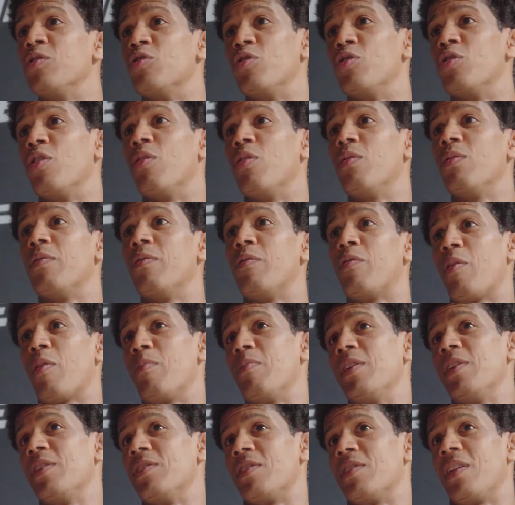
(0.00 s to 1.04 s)
You know, for
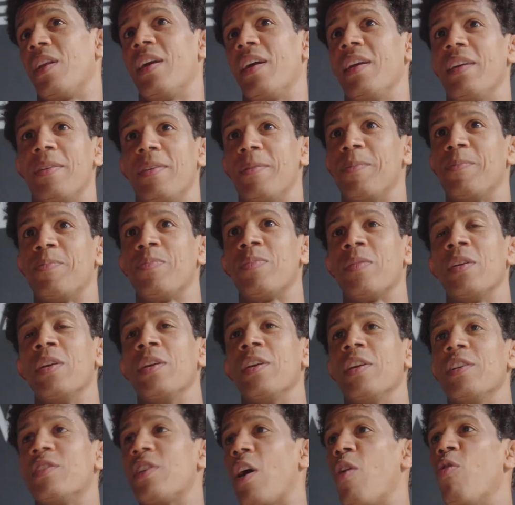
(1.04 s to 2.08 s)
me it's like
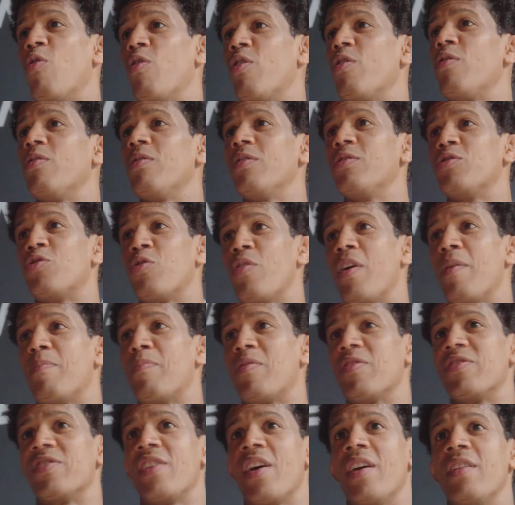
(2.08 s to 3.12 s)
it's an honor to
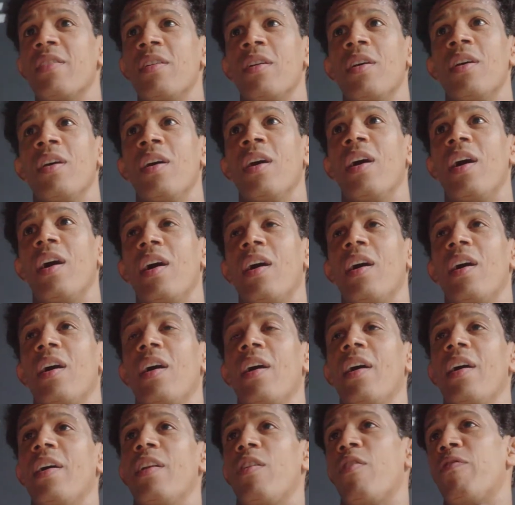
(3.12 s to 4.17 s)
represent. Uh,
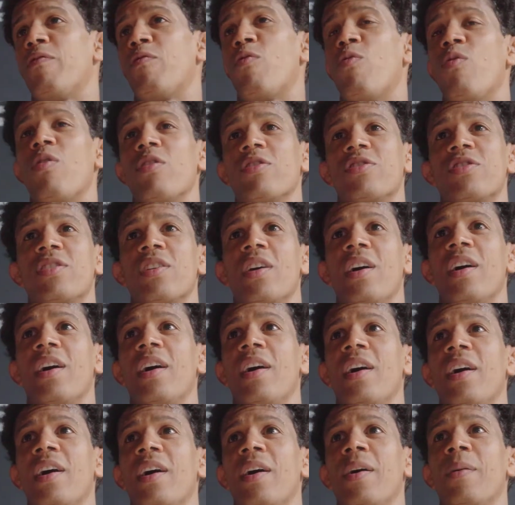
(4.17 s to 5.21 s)
and of course,
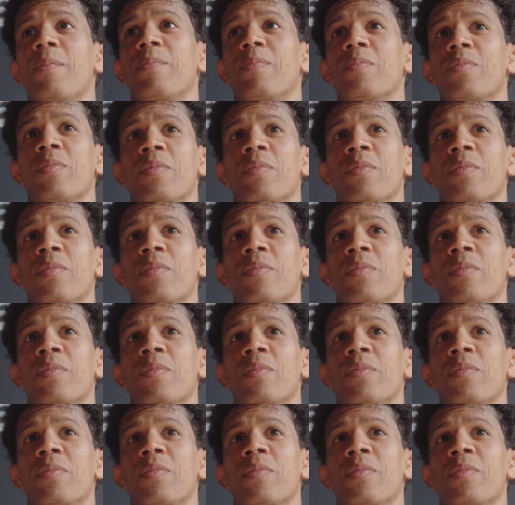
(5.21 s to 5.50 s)
uh,